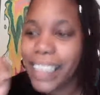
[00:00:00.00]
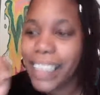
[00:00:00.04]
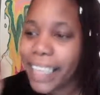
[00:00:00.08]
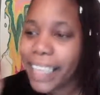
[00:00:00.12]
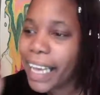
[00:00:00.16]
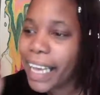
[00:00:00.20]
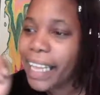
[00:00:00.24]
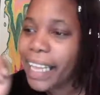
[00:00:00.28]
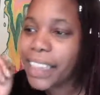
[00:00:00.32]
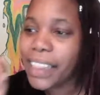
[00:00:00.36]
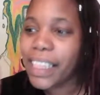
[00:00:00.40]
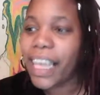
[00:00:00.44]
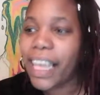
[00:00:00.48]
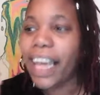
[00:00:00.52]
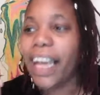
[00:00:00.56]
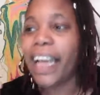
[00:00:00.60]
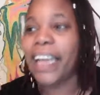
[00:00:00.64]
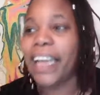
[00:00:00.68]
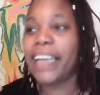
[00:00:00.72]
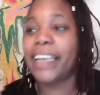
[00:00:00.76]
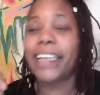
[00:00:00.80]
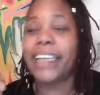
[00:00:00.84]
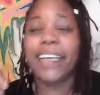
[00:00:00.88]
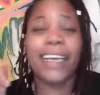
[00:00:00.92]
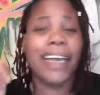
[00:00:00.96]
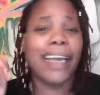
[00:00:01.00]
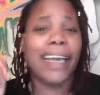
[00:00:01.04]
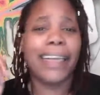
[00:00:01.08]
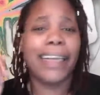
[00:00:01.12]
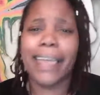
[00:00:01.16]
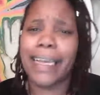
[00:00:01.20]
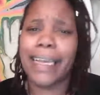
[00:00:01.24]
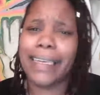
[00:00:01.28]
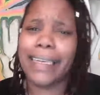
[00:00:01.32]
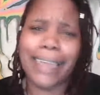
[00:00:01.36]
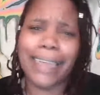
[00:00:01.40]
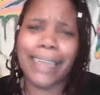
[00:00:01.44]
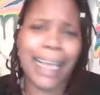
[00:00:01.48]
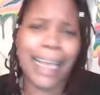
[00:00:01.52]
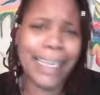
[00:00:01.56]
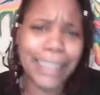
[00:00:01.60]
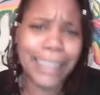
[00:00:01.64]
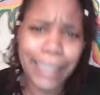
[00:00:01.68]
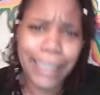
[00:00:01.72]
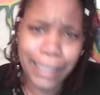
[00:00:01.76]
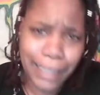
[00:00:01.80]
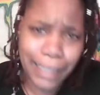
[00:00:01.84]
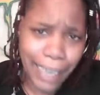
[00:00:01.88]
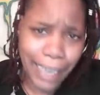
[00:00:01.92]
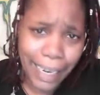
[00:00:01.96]
That line in like
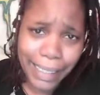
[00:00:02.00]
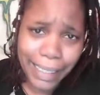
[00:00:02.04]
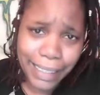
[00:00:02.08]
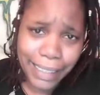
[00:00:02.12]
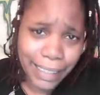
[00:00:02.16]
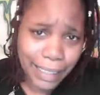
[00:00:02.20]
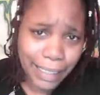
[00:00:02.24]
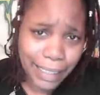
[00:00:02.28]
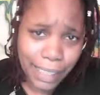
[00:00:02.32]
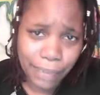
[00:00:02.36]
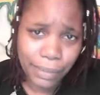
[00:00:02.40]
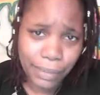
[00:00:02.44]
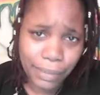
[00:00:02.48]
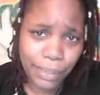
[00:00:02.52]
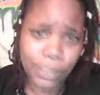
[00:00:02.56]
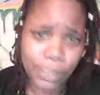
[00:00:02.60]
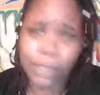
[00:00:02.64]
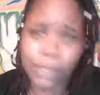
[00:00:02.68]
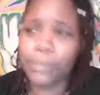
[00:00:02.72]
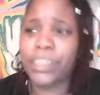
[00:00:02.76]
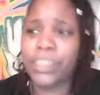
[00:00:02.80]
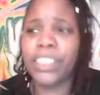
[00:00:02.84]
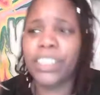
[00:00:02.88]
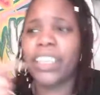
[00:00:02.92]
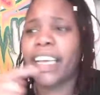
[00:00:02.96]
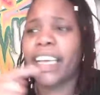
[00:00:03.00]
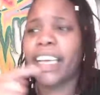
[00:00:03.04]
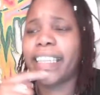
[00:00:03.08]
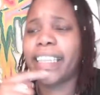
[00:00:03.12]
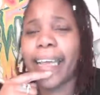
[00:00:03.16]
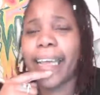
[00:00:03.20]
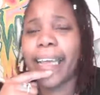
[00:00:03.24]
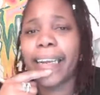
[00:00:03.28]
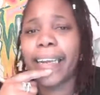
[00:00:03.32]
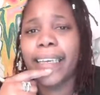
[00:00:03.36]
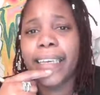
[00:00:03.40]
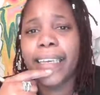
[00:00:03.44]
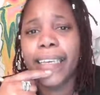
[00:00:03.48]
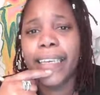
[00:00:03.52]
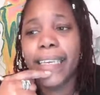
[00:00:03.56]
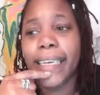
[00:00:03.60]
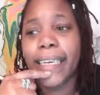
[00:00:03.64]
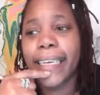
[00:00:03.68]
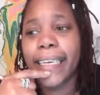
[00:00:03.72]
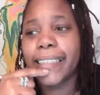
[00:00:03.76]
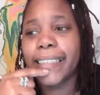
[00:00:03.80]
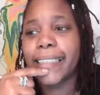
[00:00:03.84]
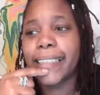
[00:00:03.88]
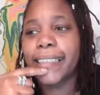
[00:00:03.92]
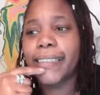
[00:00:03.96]
1997 or some shit like that
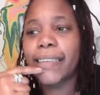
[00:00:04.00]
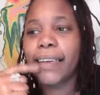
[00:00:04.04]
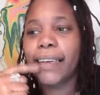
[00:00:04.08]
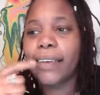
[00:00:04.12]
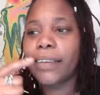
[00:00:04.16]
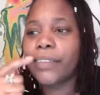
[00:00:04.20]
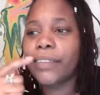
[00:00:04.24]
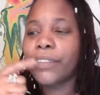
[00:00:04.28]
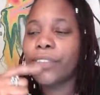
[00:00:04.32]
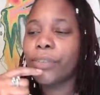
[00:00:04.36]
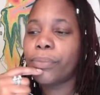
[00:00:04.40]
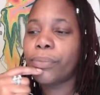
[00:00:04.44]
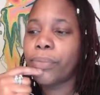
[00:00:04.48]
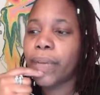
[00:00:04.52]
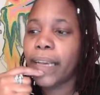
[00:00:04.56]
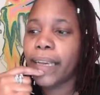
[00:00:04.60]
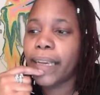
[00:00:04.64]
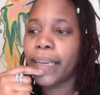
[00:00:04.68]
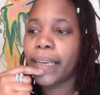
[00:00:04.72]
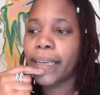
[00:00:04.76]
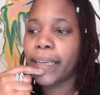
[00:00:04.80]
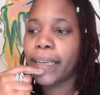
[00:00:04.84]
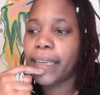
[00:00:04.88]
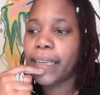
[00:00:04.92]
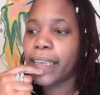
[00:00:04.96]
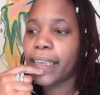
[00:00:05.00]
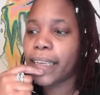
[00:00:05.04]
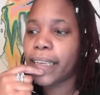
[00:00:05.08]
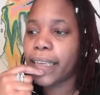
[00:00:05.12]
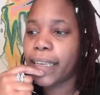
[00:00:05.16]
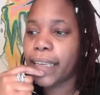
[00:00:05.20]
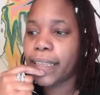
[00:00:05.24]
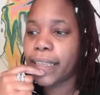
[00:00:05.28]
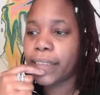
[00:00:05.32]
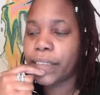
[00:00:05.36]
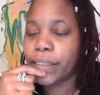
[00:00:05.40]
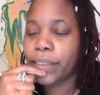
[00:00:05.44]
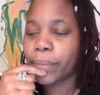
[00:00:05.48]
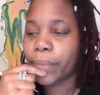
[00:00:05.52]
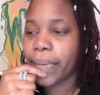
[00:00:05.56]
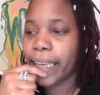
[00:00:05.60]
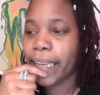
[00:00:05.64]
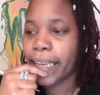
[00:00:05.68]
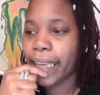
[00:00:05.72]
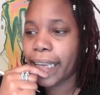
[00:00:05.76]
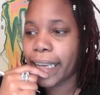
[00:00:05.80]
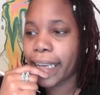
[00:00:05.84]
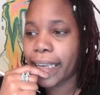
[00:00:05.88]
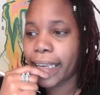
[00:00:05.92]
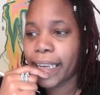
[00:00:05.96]
has stuck into my
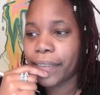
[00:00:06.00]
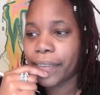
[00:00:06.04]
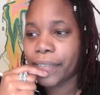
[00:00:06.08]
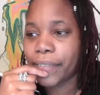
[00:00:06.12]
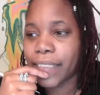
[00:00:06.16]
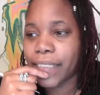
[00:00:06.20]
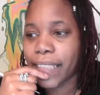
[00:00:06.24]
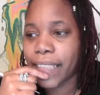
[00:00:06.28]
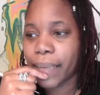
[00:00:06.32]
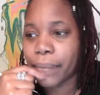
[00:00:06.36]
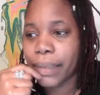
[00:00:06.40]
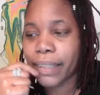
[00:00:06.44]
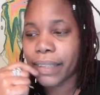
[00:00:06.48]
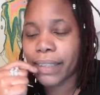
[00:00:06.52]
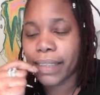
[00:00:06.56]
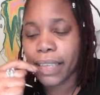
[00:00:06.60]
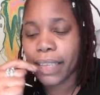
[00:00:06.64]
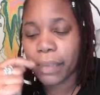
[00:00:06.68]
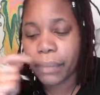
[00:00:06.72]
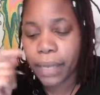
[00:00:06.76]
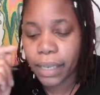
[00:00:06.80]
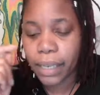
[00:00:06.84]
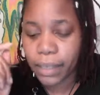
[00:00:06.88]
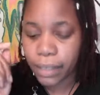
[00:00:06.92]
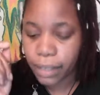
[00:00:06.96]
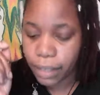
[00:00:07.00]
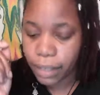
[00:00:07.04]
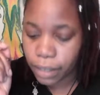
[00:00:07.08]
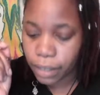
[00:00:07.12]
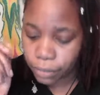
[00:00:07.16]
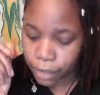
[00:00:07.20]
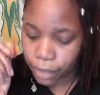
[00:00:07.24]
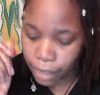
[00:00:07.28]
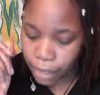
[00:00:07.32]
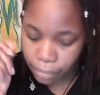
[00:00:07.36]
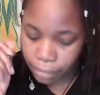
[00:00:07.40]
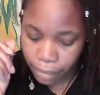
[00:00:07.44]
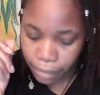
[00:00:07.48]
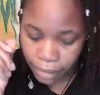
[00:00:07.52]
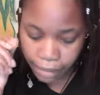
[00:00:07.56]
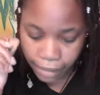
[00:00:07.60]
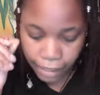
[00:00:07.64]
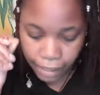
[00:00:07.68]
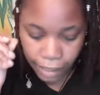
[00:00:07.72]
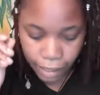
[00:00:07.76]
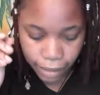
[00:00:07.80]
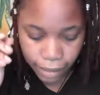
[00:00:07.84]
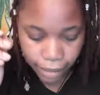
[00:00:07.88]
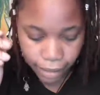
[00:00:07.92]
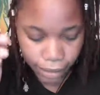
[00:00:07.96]
head every time I think about a crowd
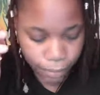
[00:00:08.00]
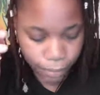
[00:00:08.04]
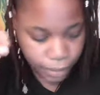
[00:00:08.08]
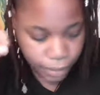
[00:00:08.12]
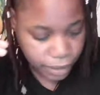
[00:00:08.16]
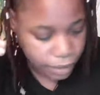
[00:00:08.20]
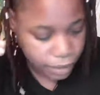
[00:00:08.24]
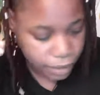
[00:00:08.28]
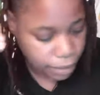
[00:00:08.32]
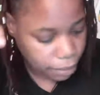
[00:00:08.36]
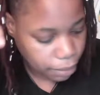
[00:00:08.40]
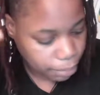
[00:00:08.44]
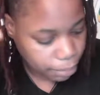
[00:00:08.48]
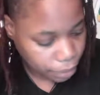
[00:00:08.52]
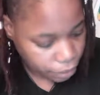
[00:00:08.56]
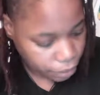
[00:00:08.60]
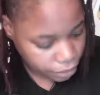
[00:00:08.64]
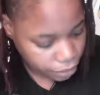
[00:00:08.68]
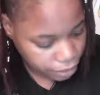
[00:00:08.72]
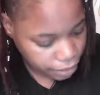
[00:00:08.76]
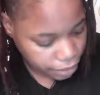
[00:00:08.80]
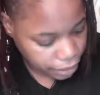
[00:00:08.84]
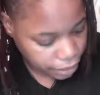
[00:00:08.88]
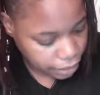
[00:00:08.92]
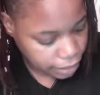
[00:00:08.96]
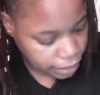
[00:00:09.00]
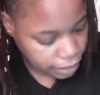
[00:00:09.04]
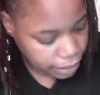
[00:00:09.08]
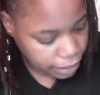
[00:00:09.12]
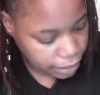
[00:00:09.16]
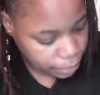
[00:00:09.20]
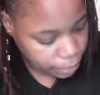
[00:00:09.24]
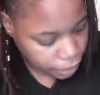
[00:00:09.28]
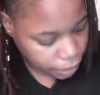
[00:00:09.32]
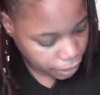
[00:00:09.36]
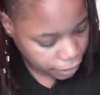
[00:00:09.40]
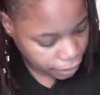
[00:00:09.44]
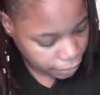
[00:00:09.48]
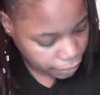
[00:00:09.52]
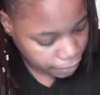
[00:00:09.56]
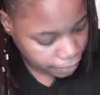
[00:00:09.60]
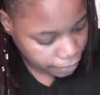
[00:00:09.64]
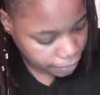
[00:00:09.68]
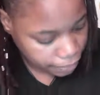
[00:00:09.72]
mentality, which is a person is smart.